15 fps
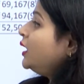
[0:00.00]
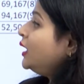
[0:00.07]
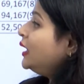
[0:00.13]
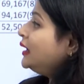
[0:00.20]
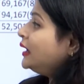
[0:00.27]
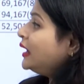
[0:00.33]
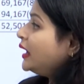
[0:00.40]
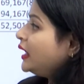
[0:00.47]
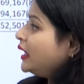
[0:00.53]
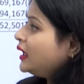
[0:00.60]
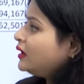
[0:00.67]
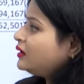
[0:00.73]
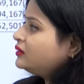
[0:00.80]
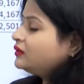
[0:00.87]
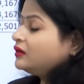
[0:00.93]
In
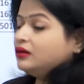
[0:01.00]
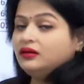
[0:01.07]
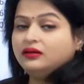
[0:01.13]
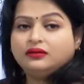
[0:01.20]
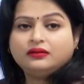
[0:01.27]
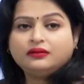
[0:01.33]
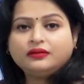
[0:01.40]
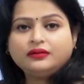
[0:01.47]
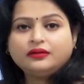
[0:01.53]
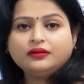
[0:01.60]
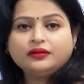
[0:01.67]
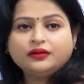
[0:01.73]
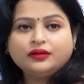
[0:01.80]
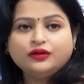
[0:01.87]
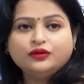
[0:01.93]
eighth year,
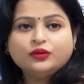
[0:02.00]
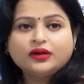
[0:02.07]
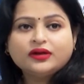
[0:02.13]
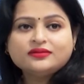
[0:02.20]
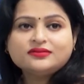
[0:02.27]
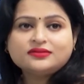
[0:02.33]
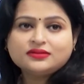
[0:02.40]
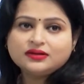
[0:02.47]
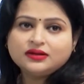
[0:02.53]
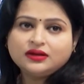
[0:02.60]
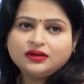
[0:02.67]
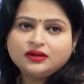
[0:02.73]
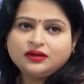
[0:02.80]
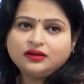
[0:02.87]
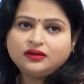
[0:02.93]
you can
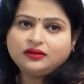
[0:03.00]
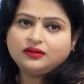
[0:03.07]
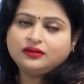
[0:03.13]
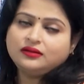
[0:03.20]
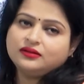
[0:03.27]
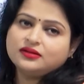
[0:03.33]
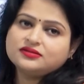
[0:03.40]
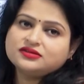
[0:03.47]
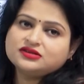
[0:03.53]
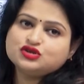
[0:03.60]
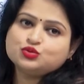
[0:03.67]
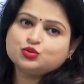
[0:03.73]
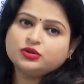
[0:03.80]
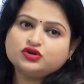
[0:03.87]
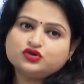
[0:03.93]
see the
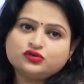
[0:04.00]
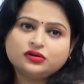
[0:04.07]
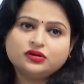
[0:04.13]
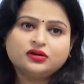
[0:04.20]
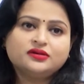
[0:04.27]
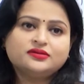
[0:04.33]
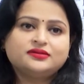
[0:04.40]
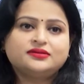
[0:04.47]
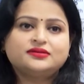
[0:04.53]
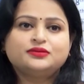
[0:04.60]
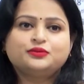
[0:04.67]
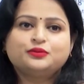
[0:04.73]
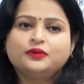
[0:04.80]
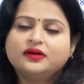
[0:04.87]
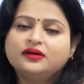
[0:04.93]
situation is
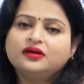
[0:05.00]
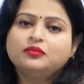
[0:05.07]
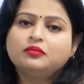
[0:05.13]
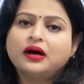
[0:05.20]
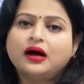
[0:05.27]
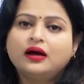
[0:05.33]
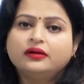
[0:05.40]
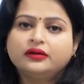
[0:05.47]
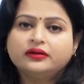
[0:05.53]
very bad.